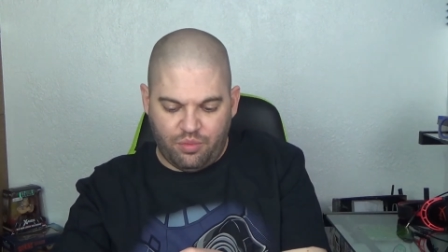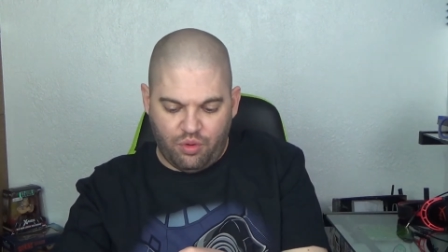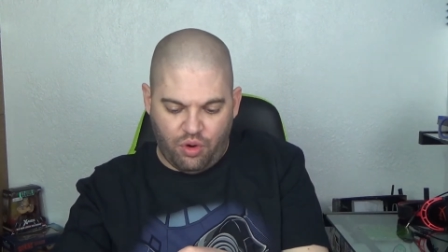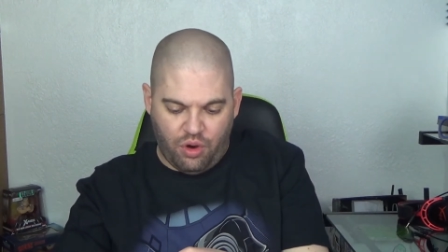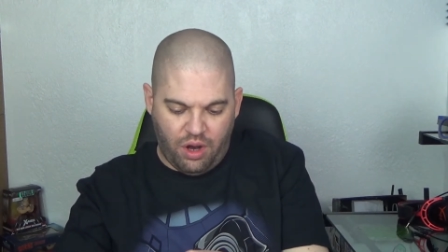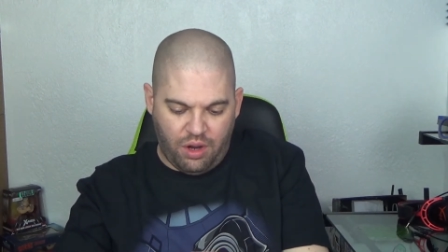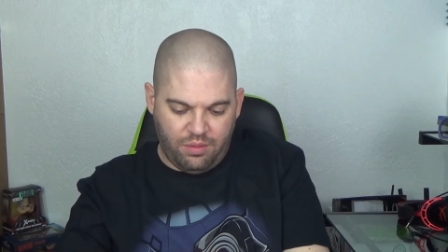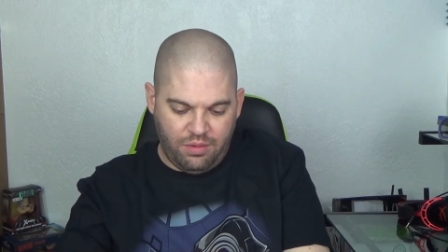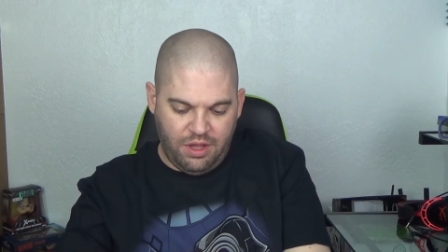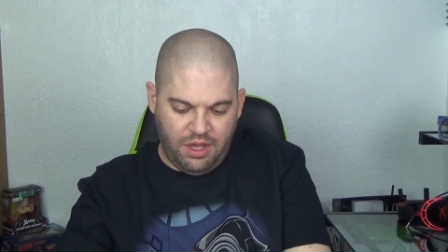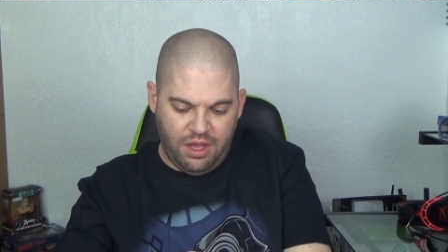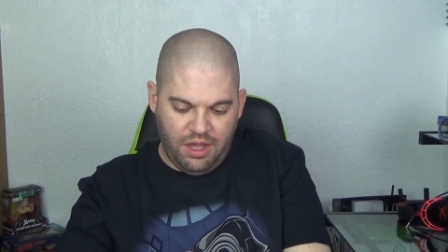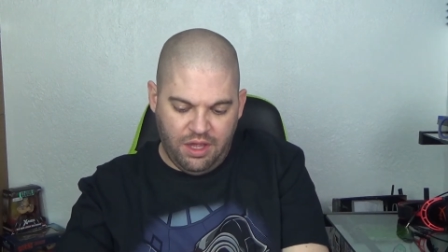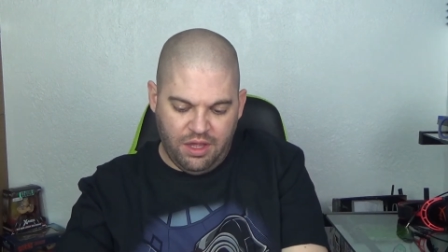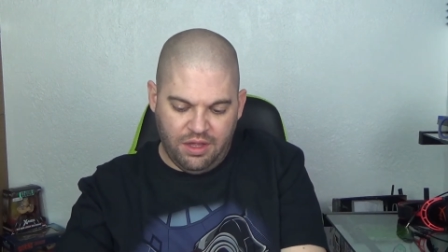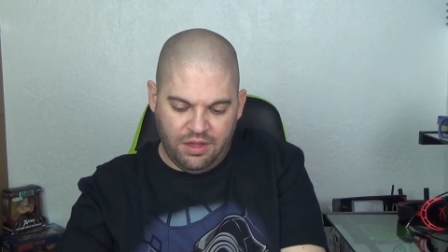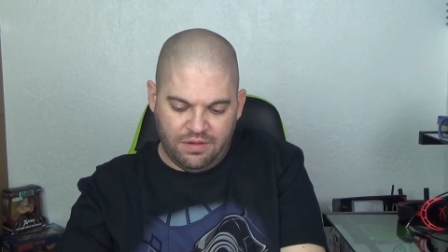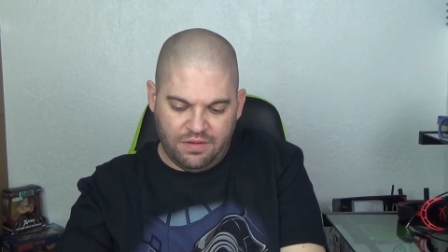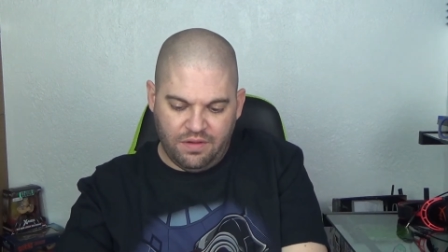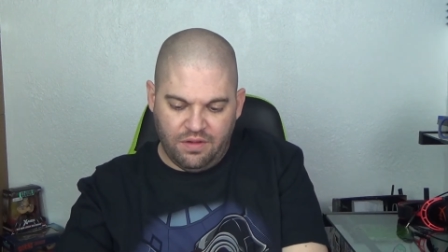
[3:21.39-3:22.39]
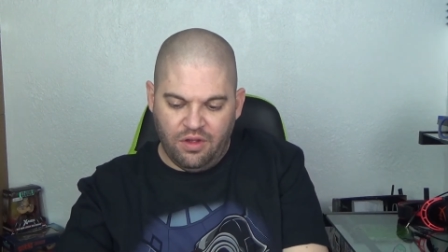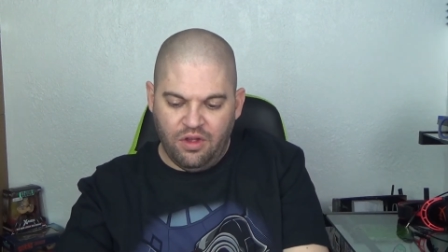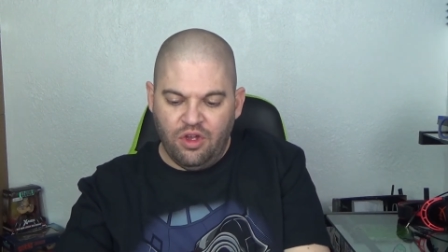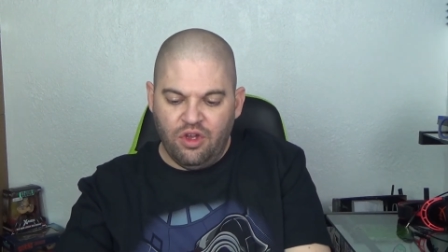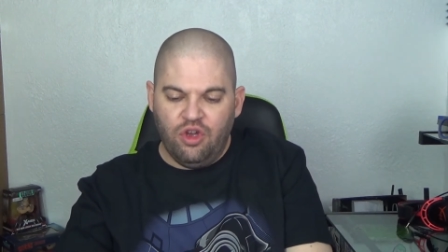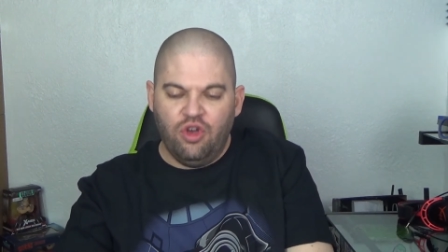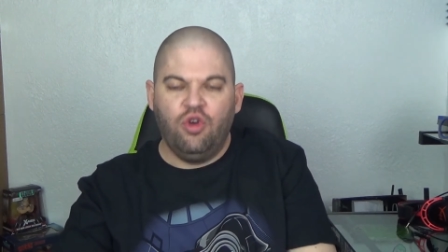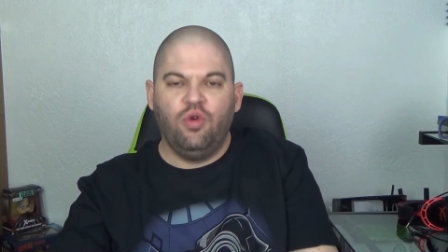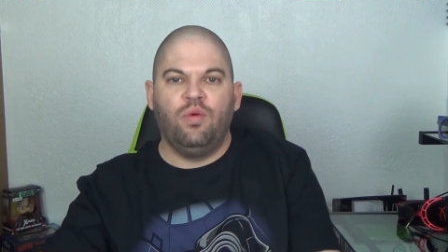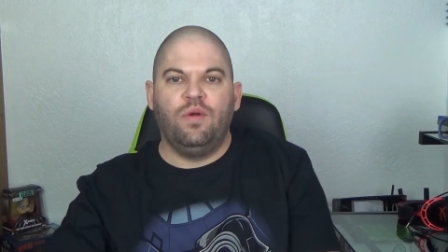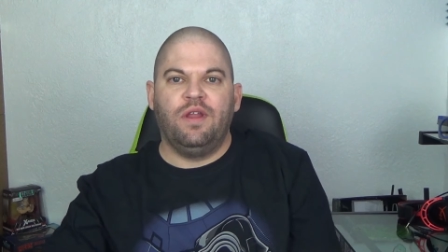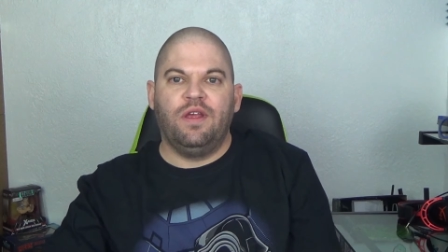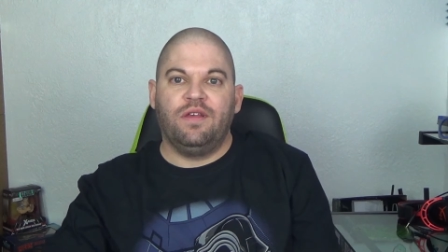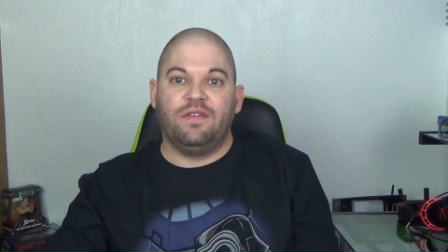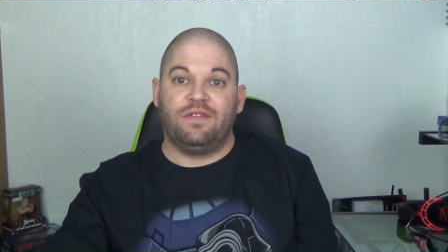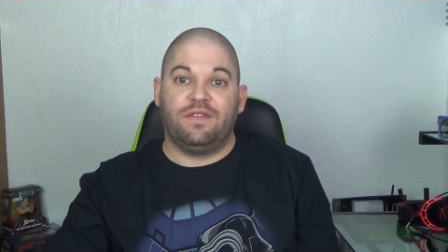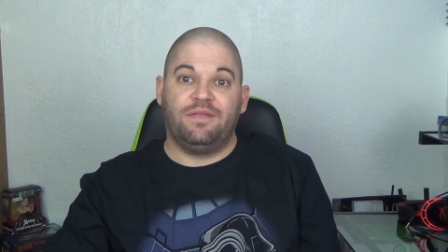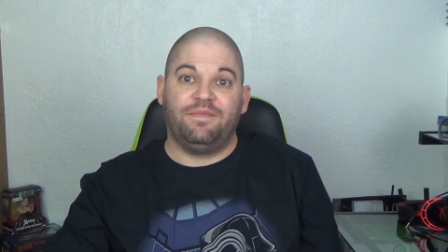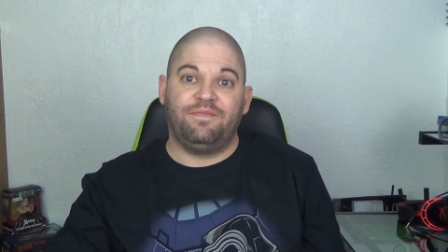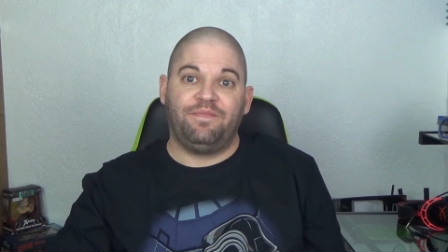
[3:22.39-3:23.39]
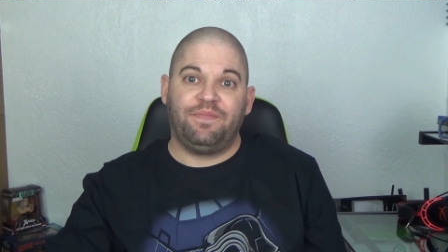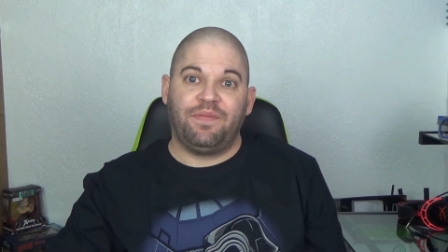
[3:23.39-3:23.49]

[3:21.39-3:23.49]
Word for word: probably is who it is.